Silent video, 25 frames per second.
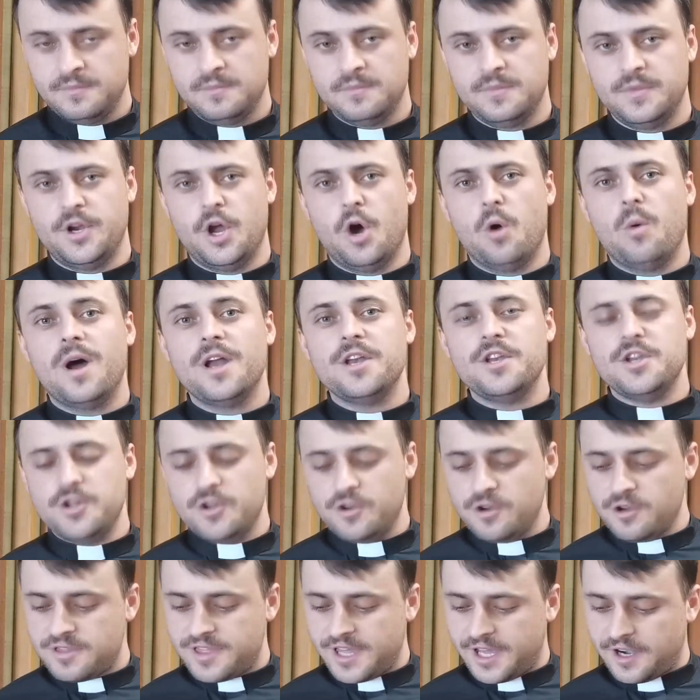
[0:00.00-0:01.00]
No one
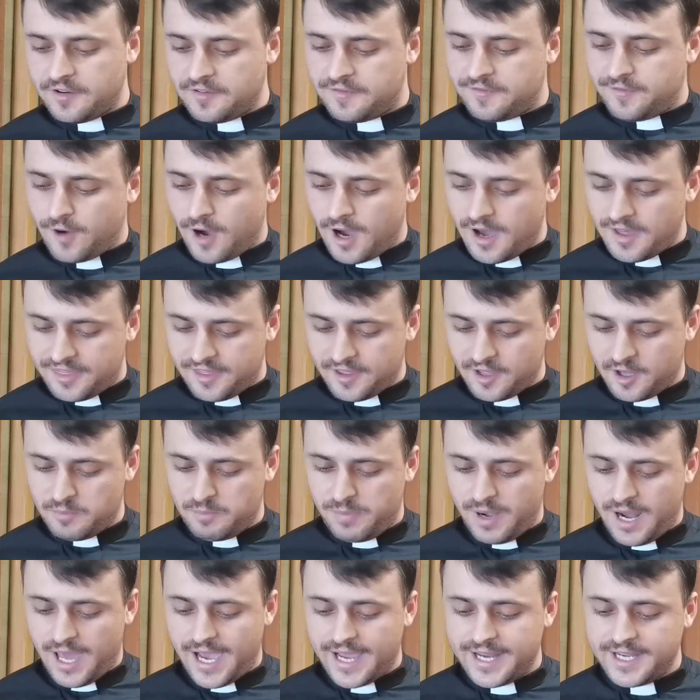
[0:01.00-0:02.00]
knew that her father,
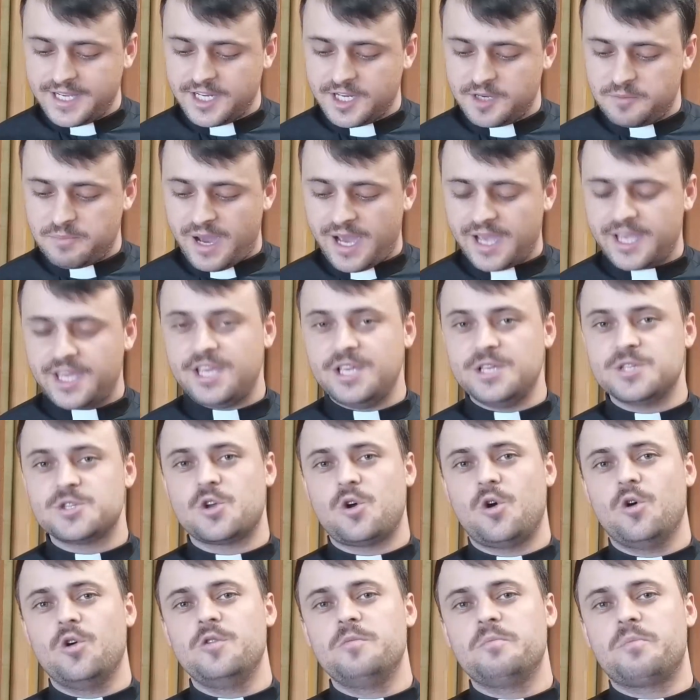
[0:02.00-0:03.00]
blinded by his
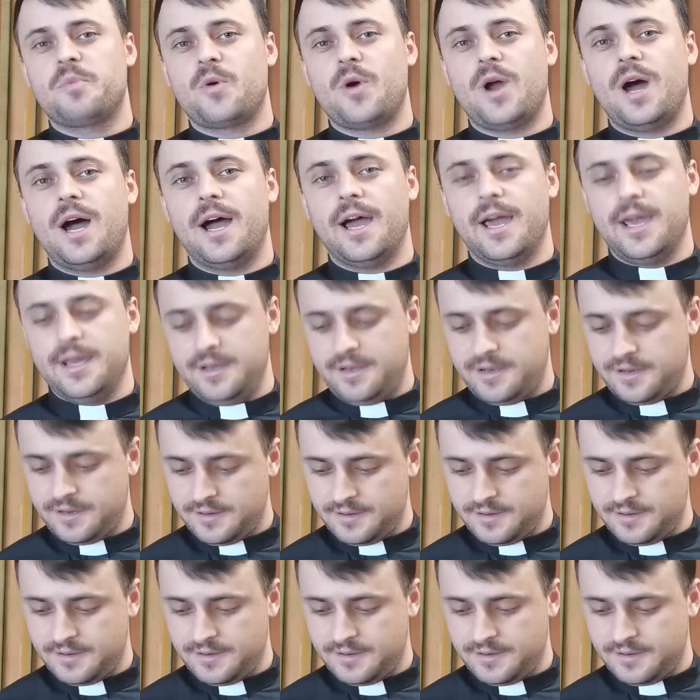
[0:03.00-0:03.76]
own pride,